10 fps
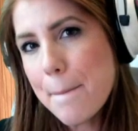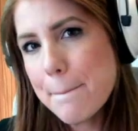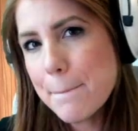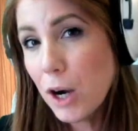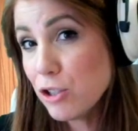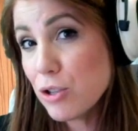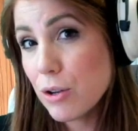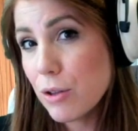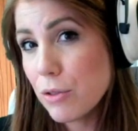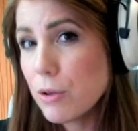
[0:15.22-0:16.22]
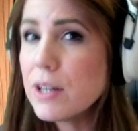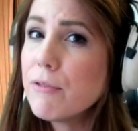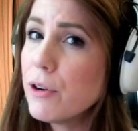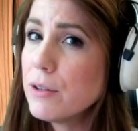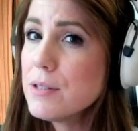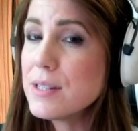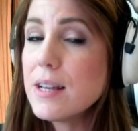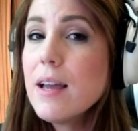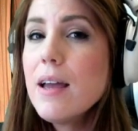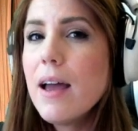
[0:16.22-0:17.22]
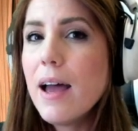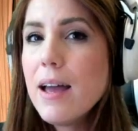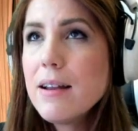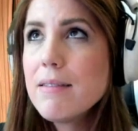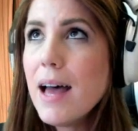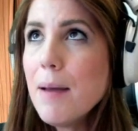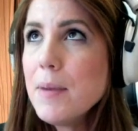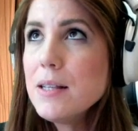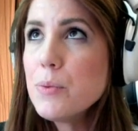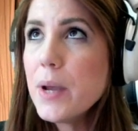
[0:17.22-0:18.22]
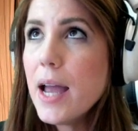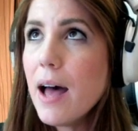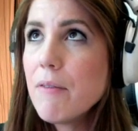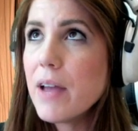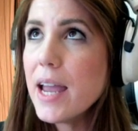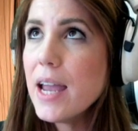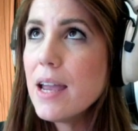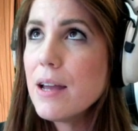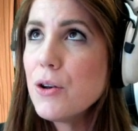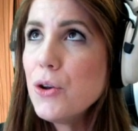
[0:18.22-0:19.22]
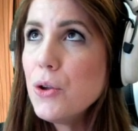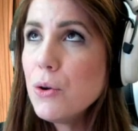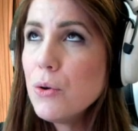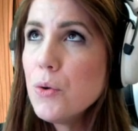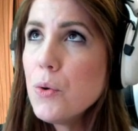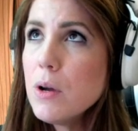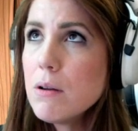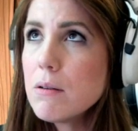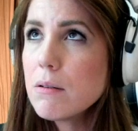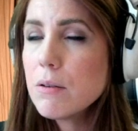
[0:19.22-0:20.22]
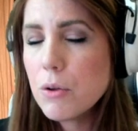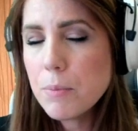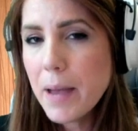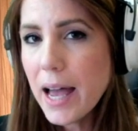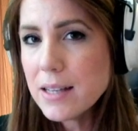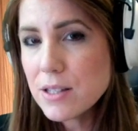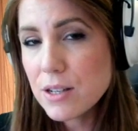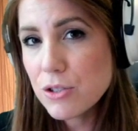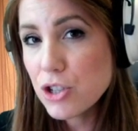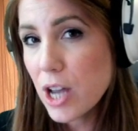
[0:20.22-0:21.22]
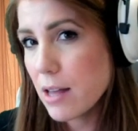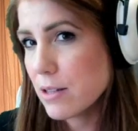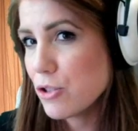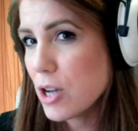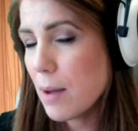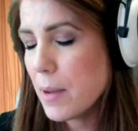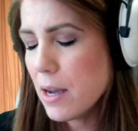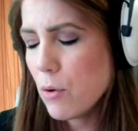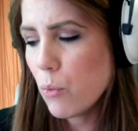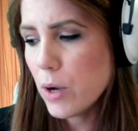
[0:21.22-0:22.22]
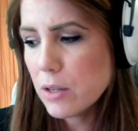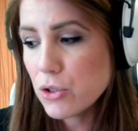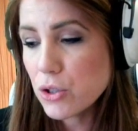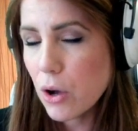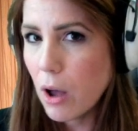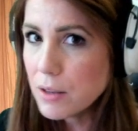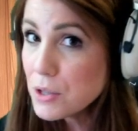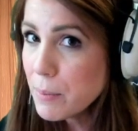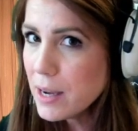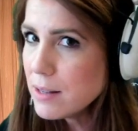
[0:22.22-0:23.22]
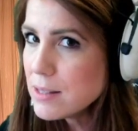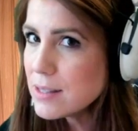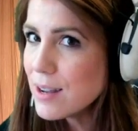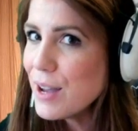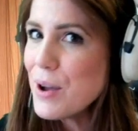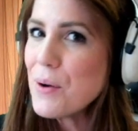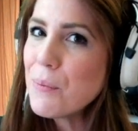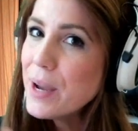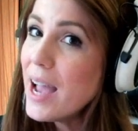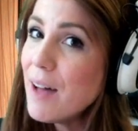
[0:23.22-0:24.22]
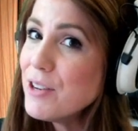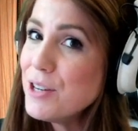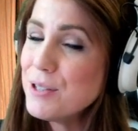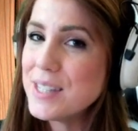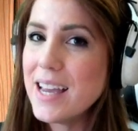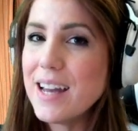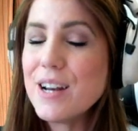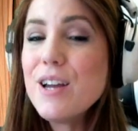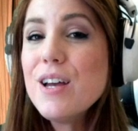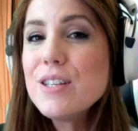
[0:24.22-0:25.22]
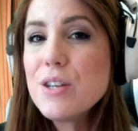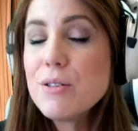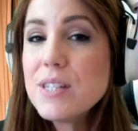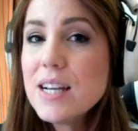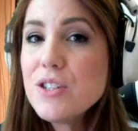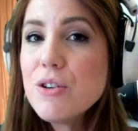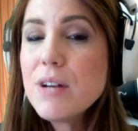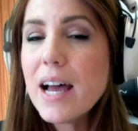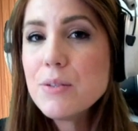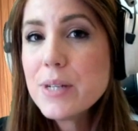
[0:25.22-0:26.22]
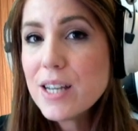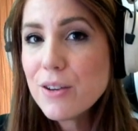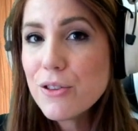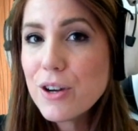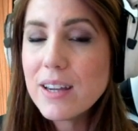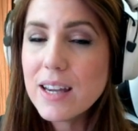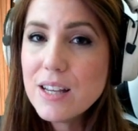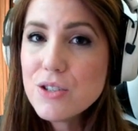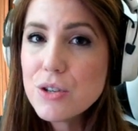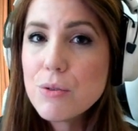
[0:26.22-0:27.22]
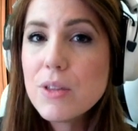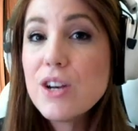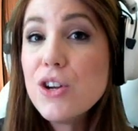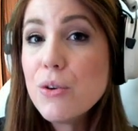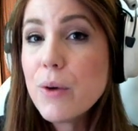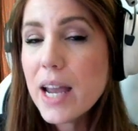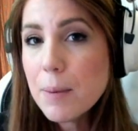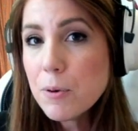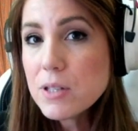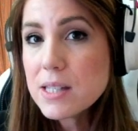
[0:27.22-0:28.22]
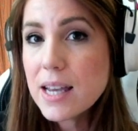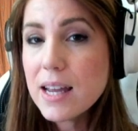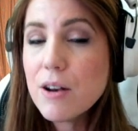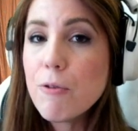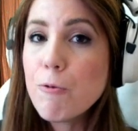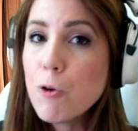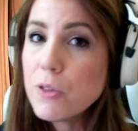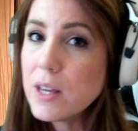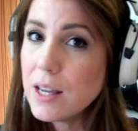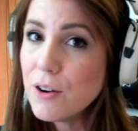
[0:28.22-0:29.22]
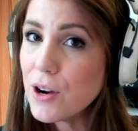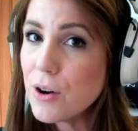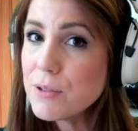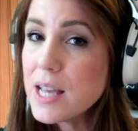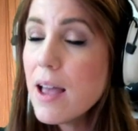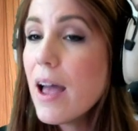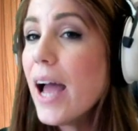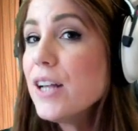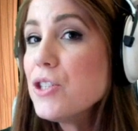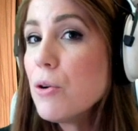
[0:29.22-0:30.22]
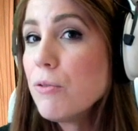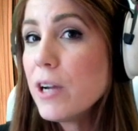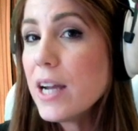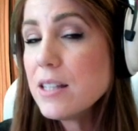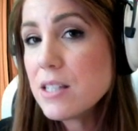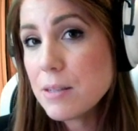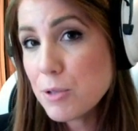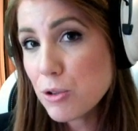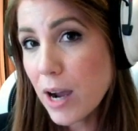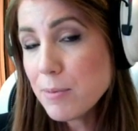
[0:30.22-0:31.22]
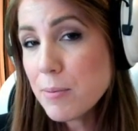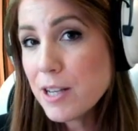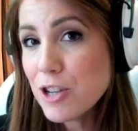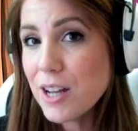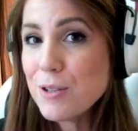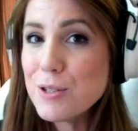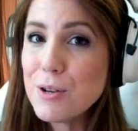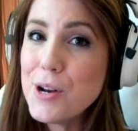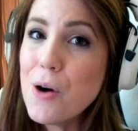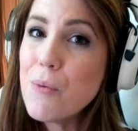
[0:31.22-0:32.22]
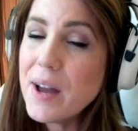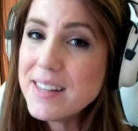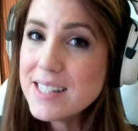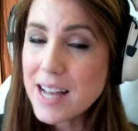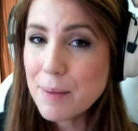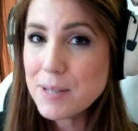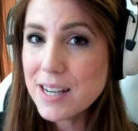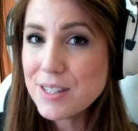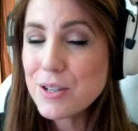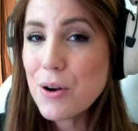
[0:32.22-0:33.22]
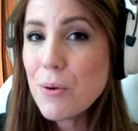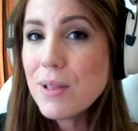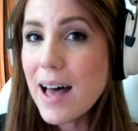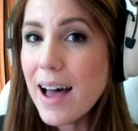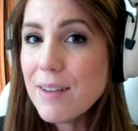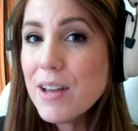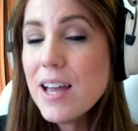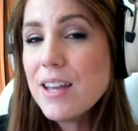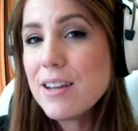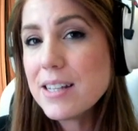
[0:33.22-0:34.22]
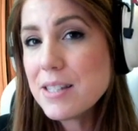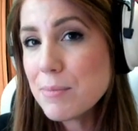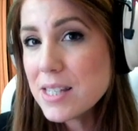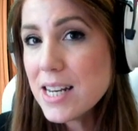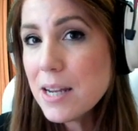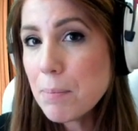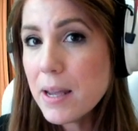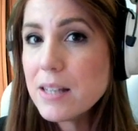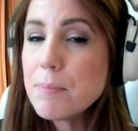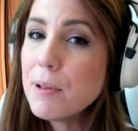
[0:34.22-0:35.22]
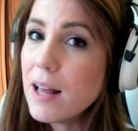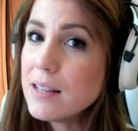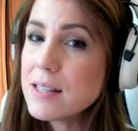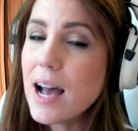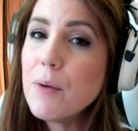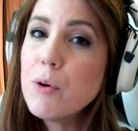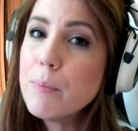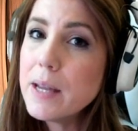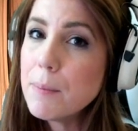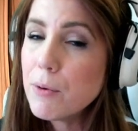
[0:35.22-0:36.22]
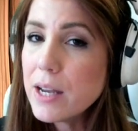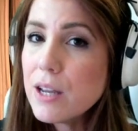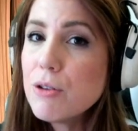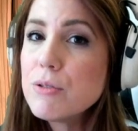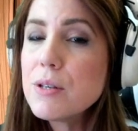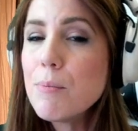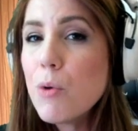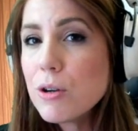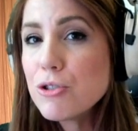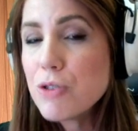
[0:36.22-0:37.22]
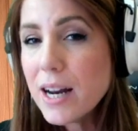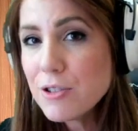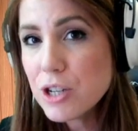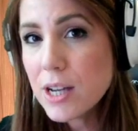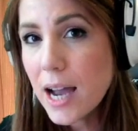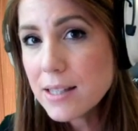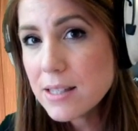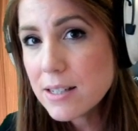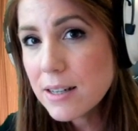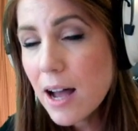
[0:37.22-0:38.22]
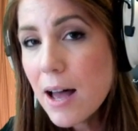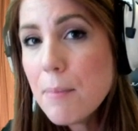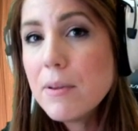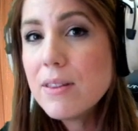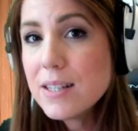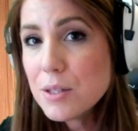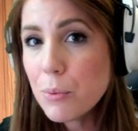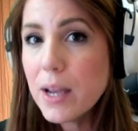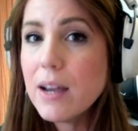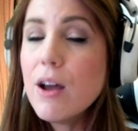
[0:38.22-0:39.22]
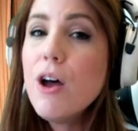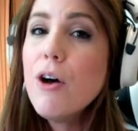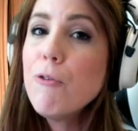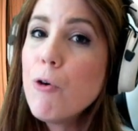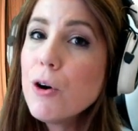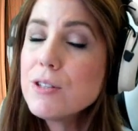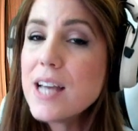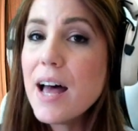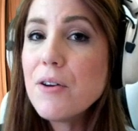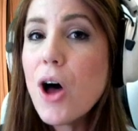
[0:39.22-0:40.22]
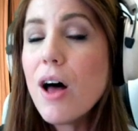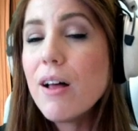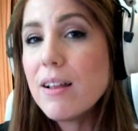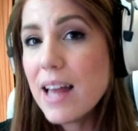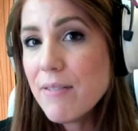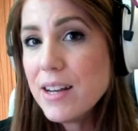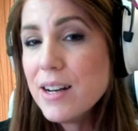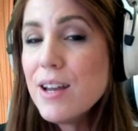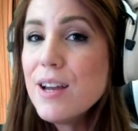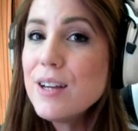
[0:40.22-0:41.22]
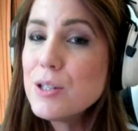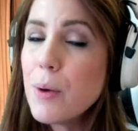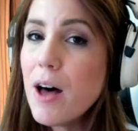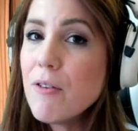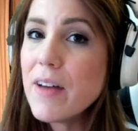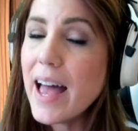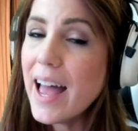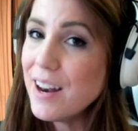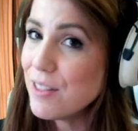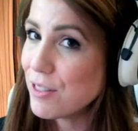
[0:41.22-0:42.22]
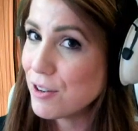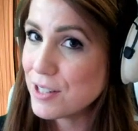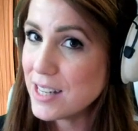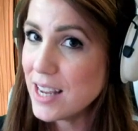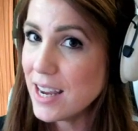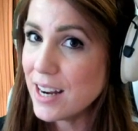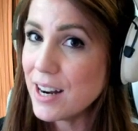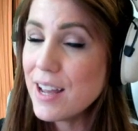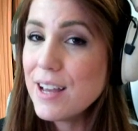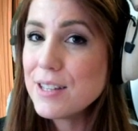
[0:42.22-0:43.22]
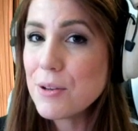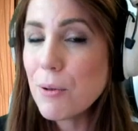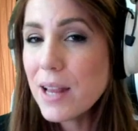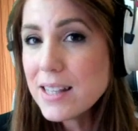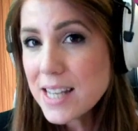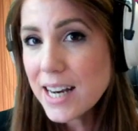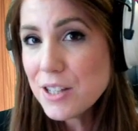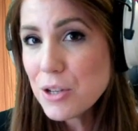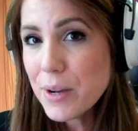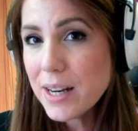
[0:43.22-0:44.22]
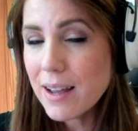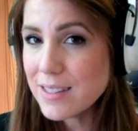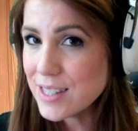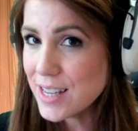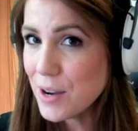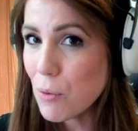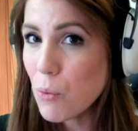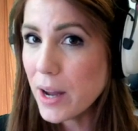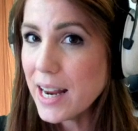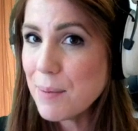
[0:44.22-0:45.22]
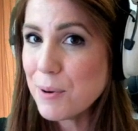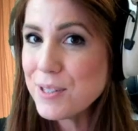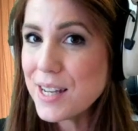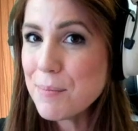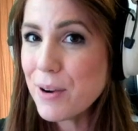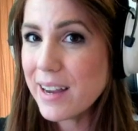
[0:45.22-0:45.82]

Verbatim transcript: March 31st. And that means we have a new Gold Pass challenge coming, which also means we have a new skin. So stay tuned as we take a look into the new April skin for the heroes. And don't forget to subscribe to my channel so you know when these updates go live. You get some sneak peeks, plus I will be bringing you some more strategy guides to come this week for Town Hall 11, 12, and 13. So let's get into it and see what April's gonna bring